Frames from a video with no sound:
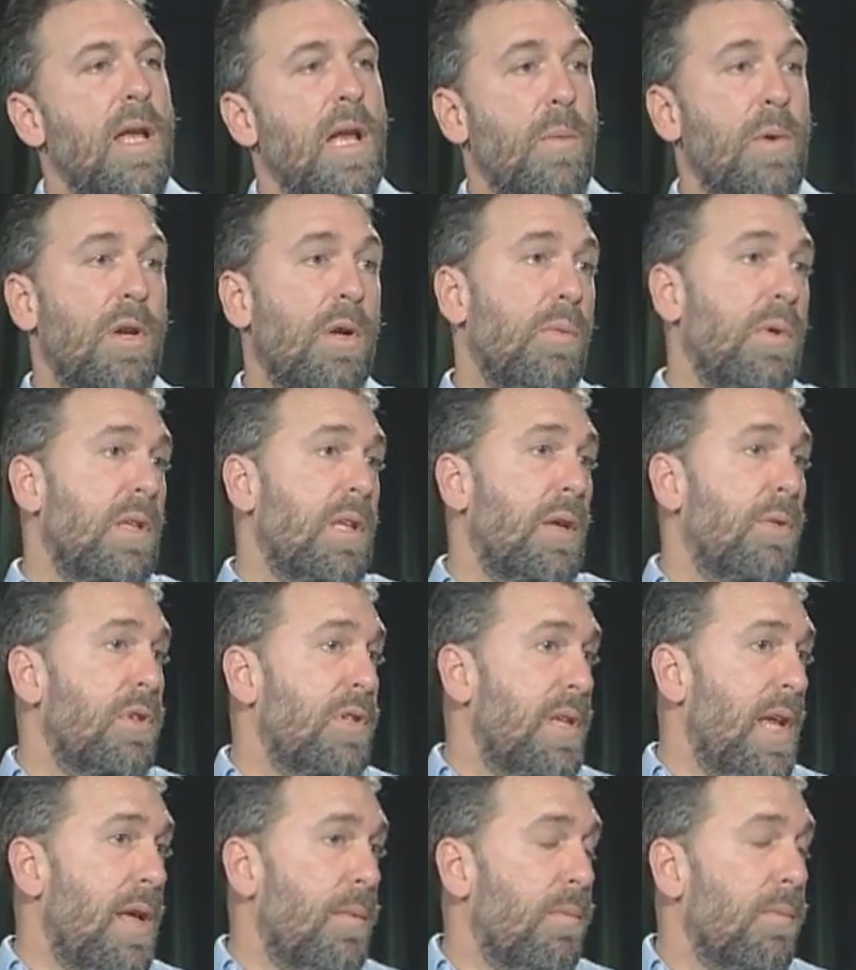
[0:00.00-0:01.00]
We don't really
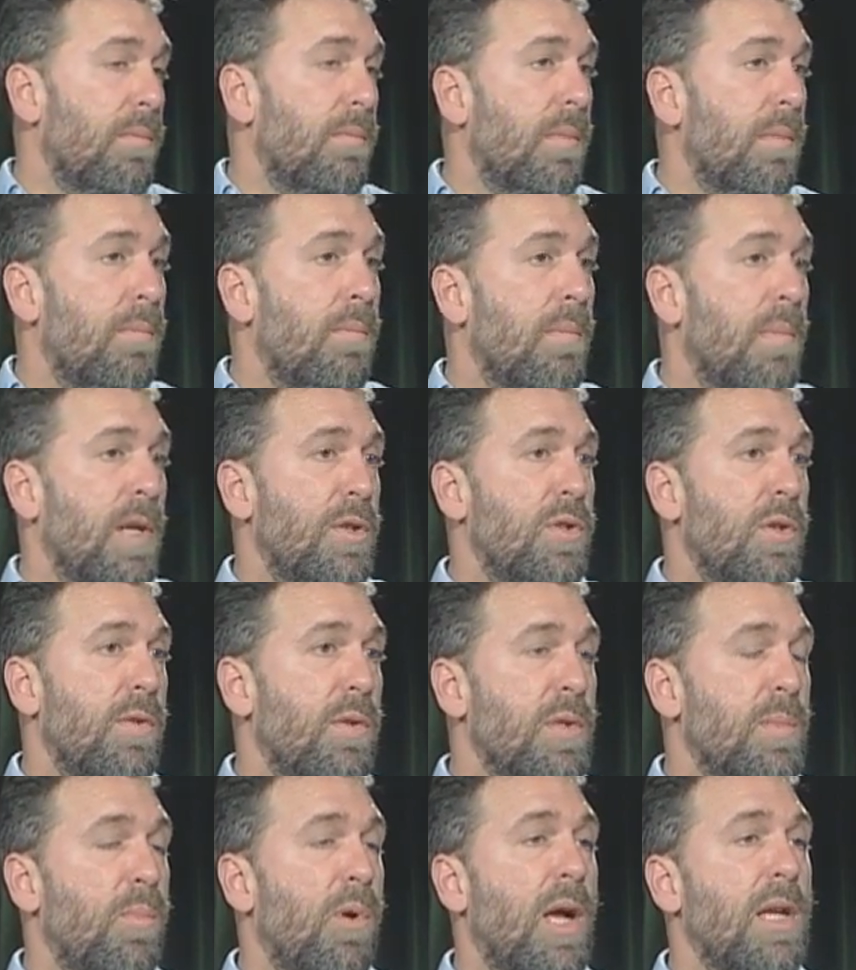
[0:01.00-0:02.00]
understand much of
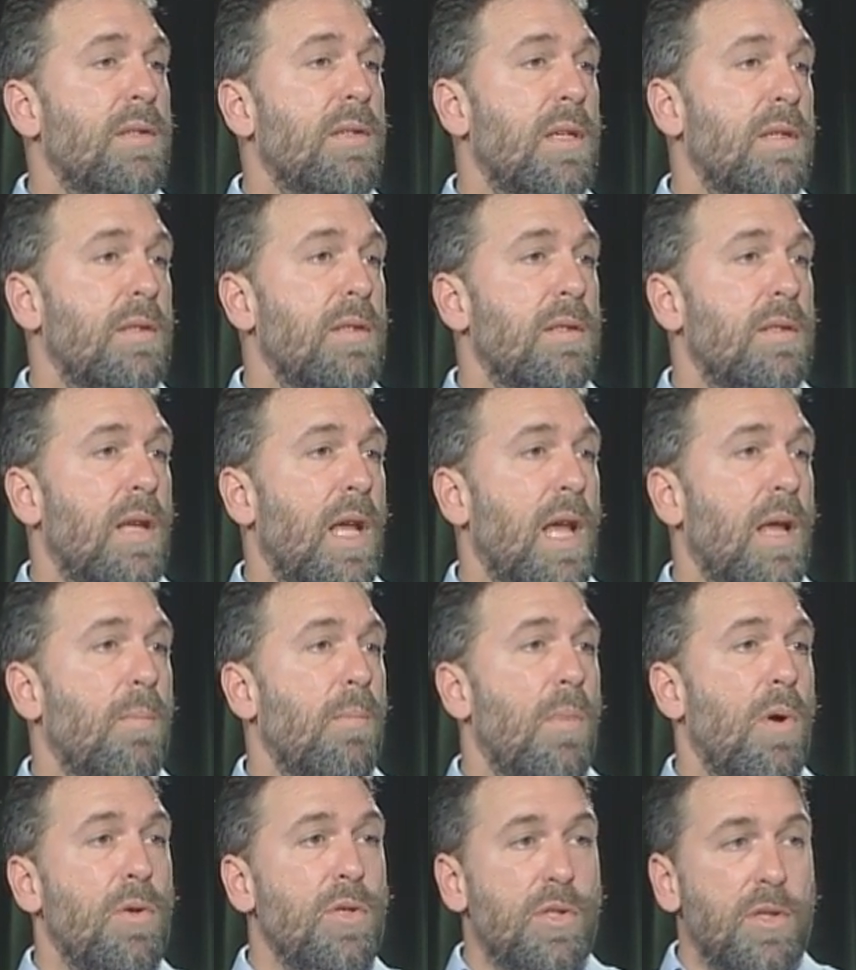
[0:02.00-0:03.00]
those processes,
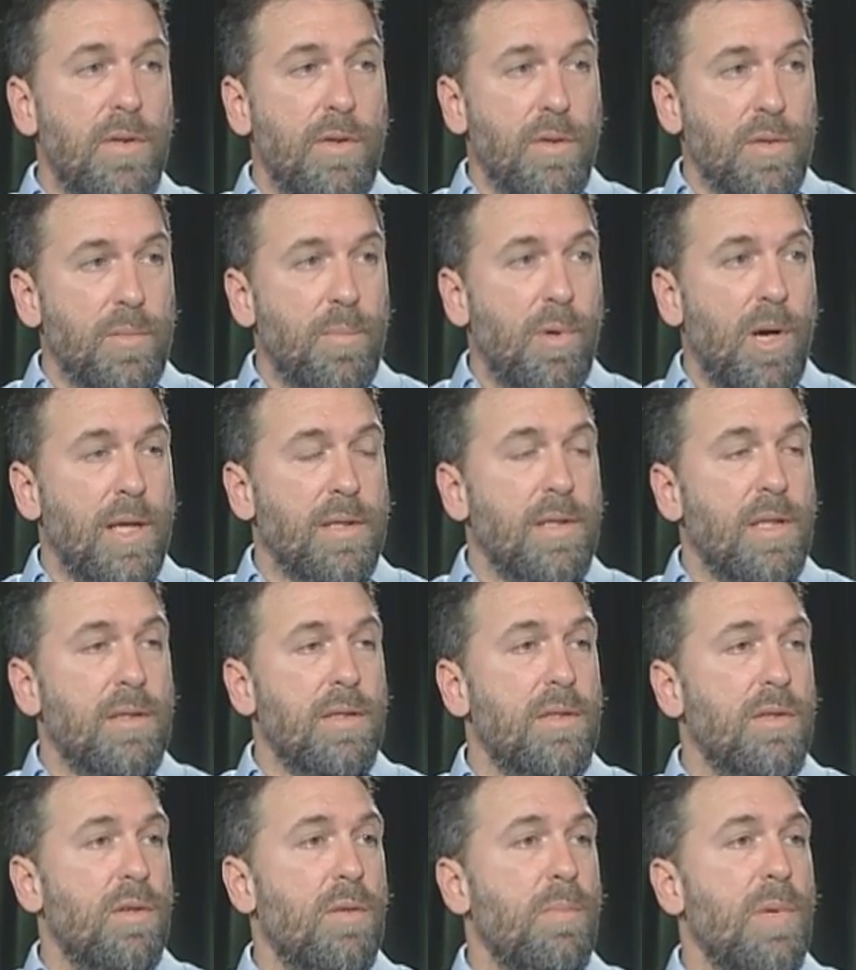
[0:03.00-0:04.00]
and most of those
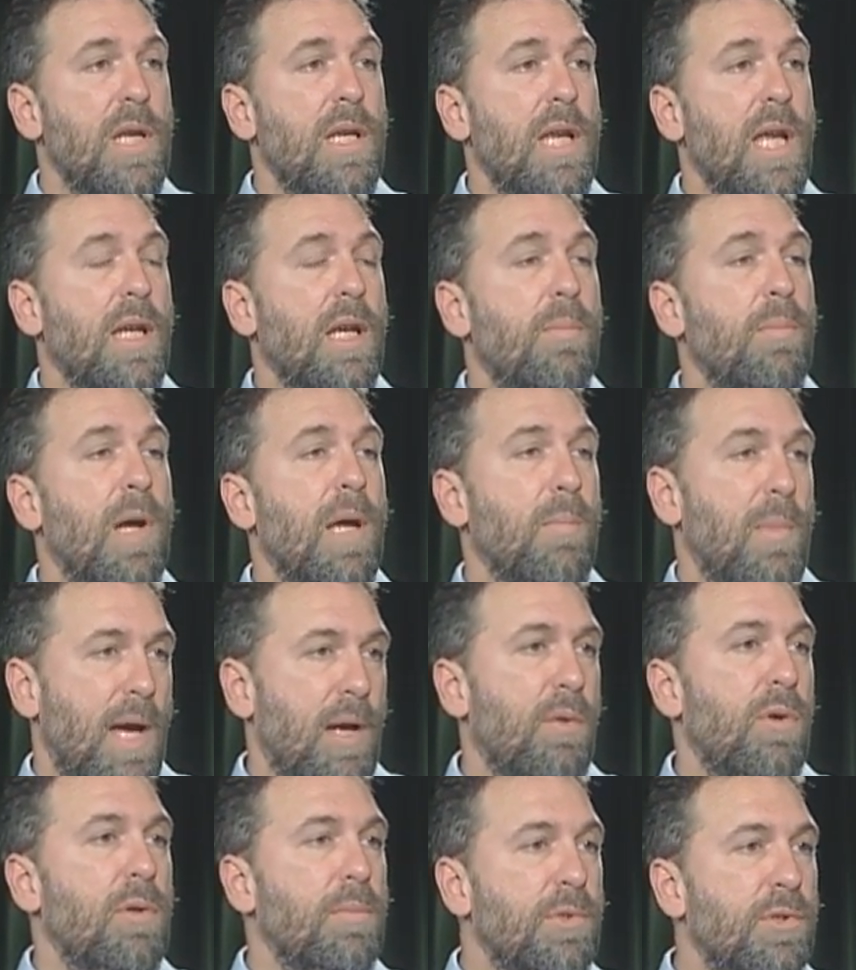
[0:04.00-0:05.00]
processes are mediated by
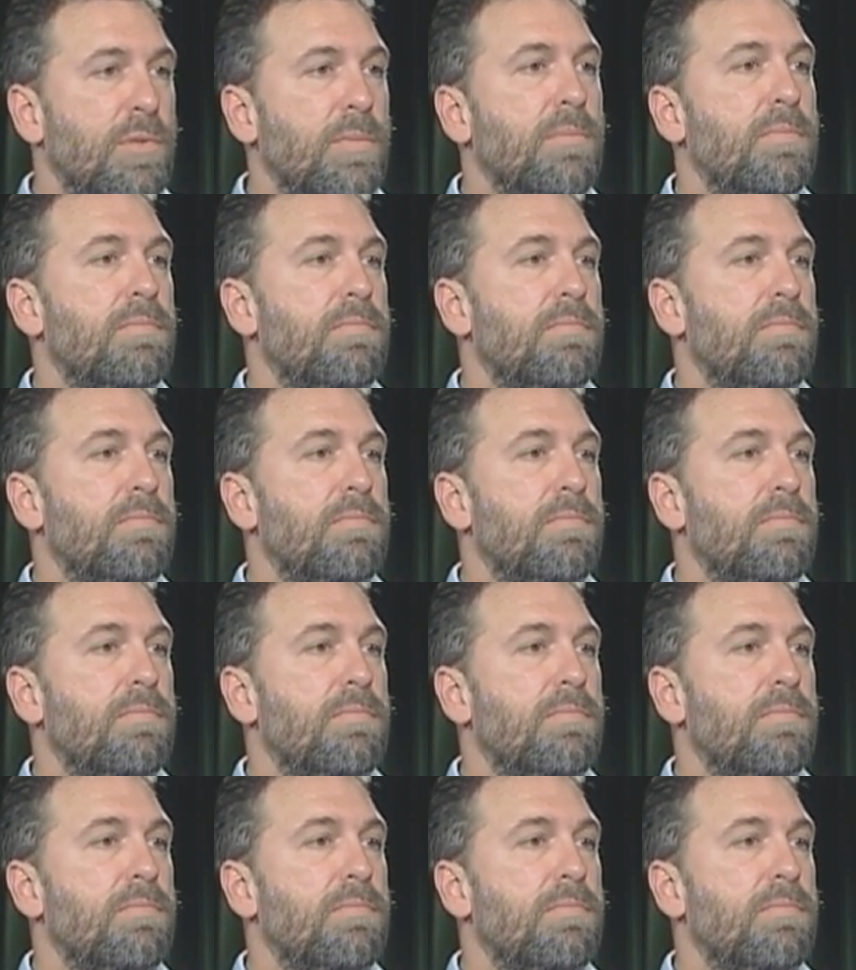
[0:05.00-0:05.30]
microbes.